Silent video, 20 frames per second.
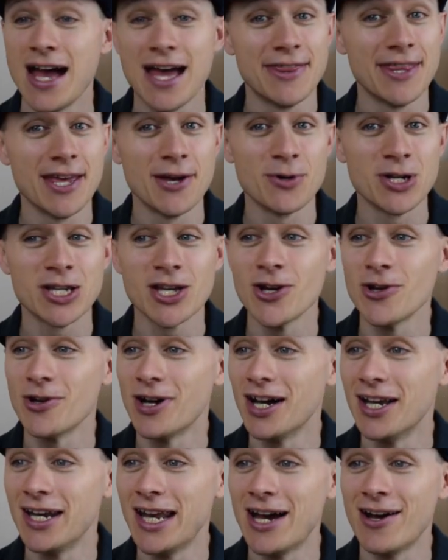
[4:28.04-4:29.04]
And there we go,
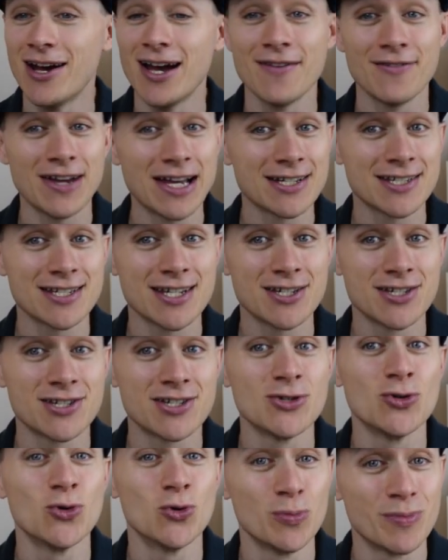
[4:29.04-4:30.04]
I now have access
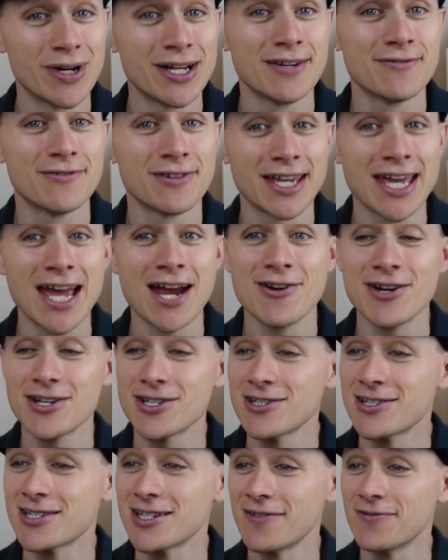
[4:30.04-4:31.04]
to all my different
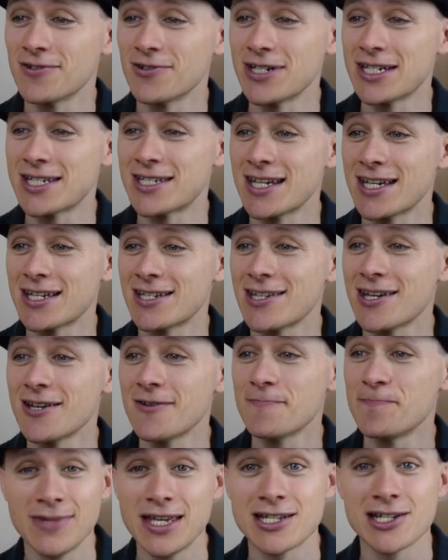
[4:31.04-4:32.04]
characters I've already set
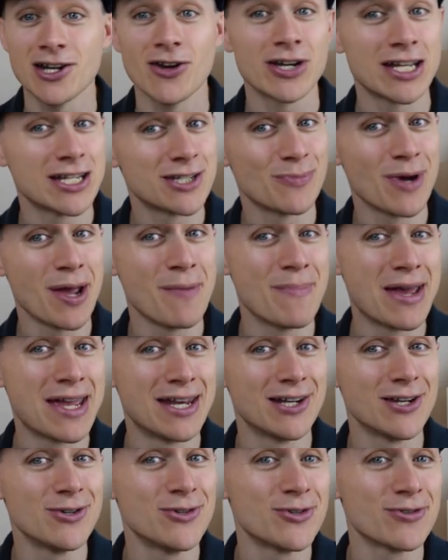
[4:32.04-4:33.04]
up. Let's log into my
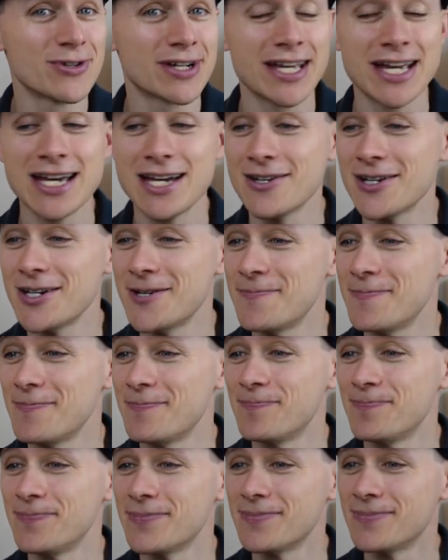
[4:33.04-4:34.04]
main Lunar account,
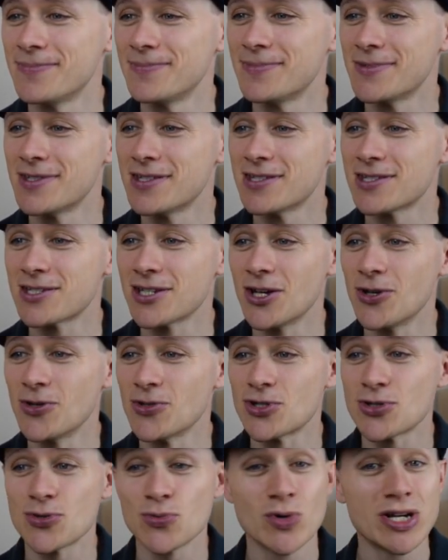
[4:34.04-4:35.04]
so
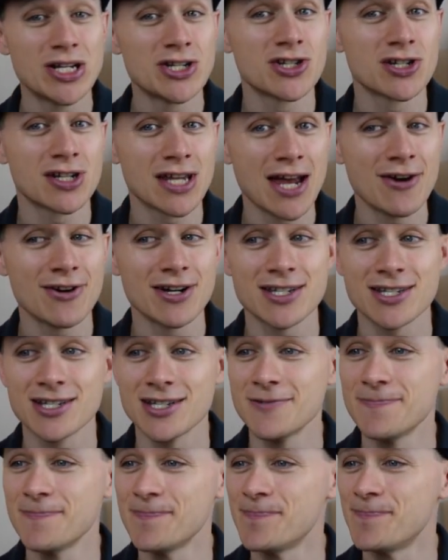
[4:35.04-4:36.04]
switch
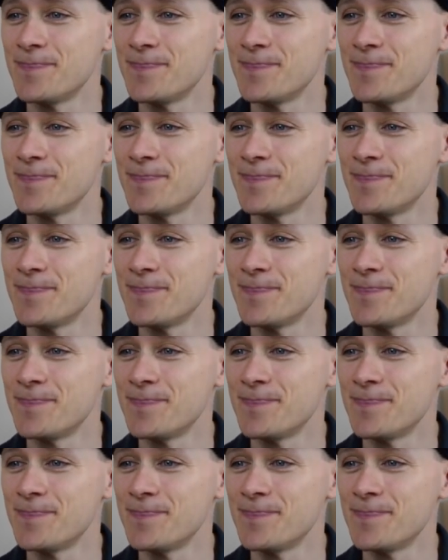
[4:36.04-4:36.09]
character,